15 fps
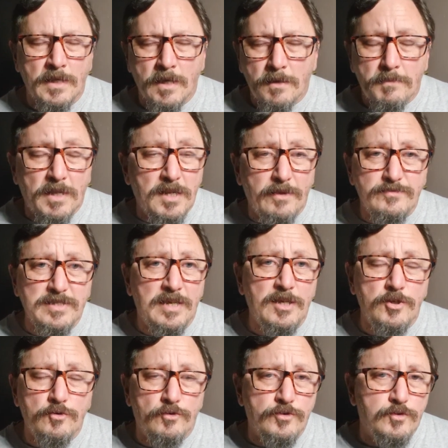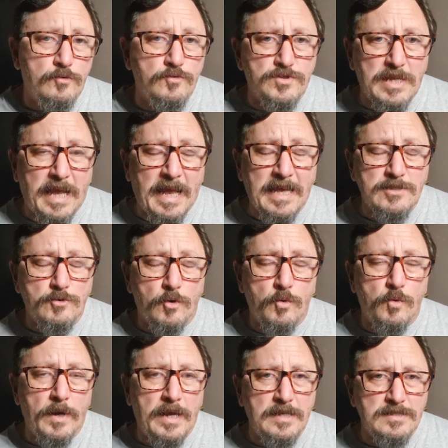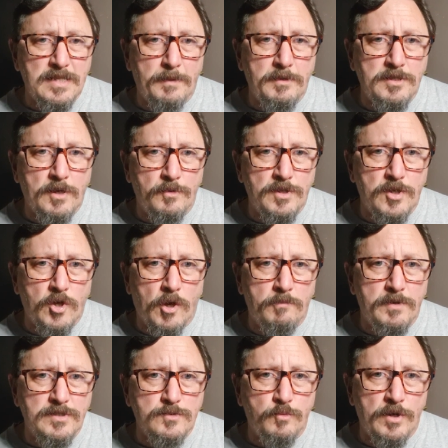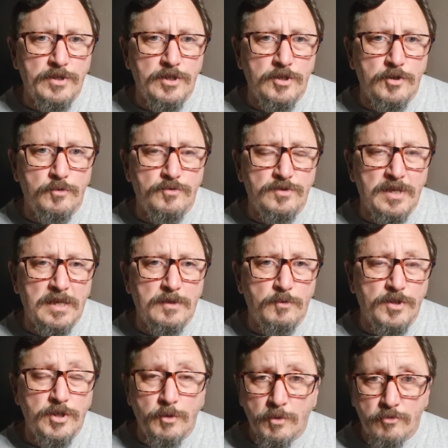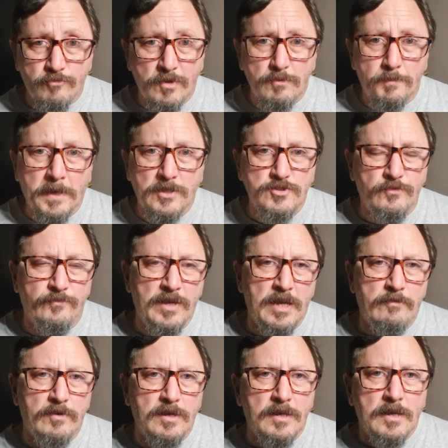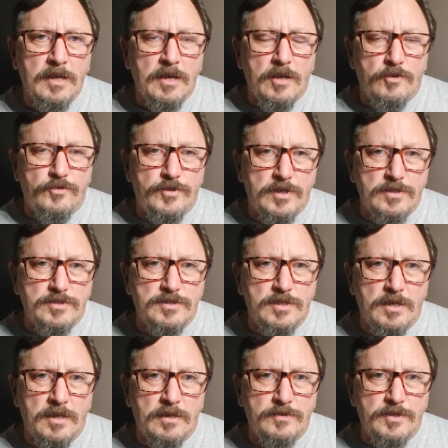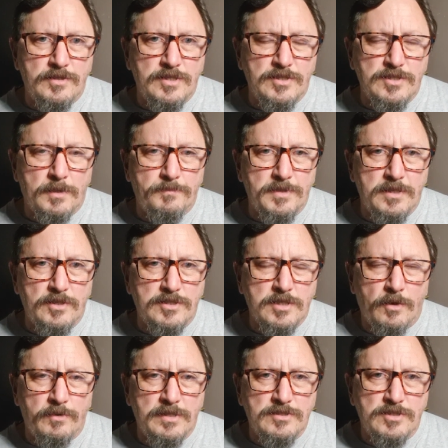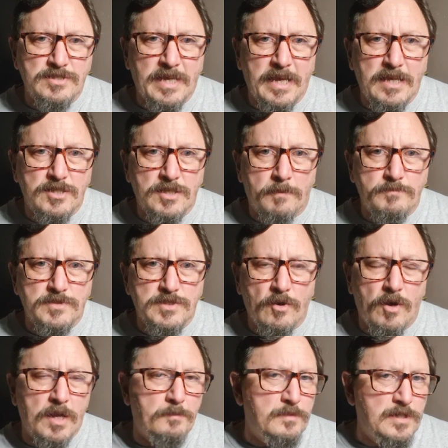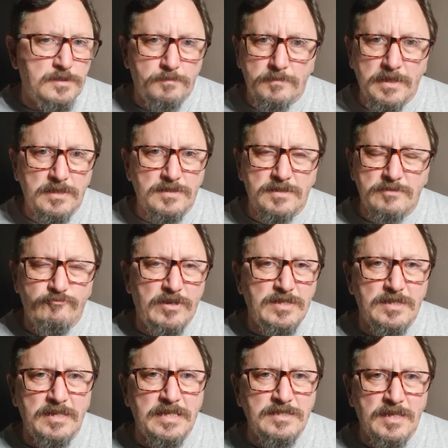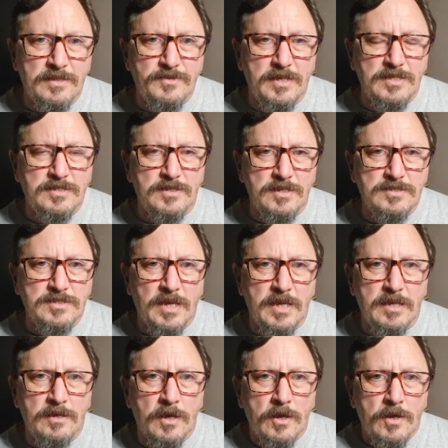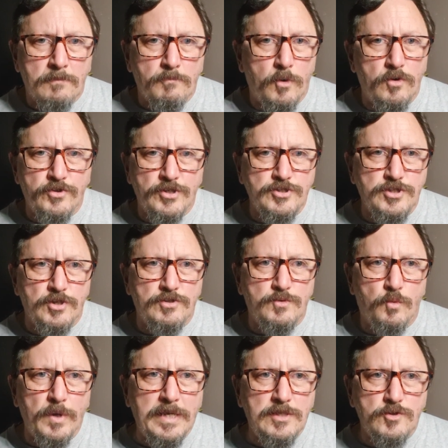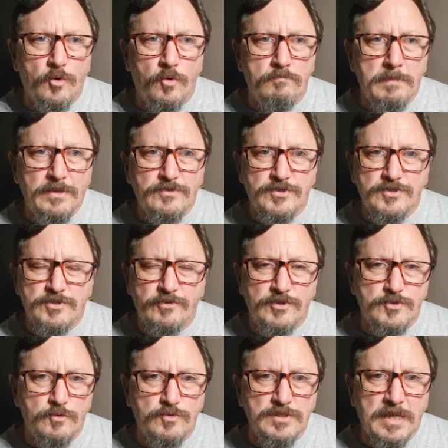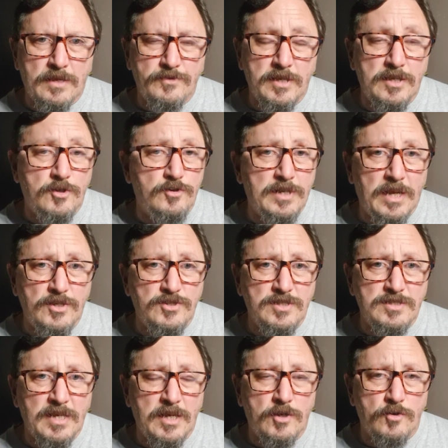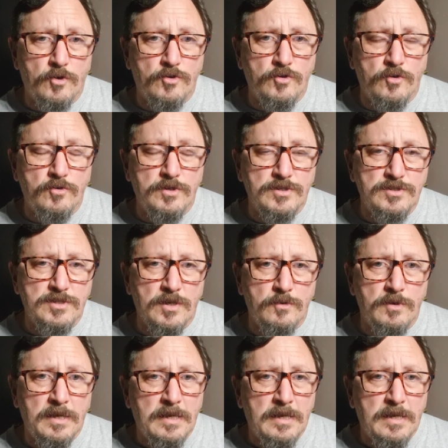But I'd love to hear your thoughts as always. Let me know in the comments whether you agree with Patrick Vieira that this is something that's going to take some time. He's recently said that it's going to take more than just weeks or months to sort out, that it could actually take a lot longer. So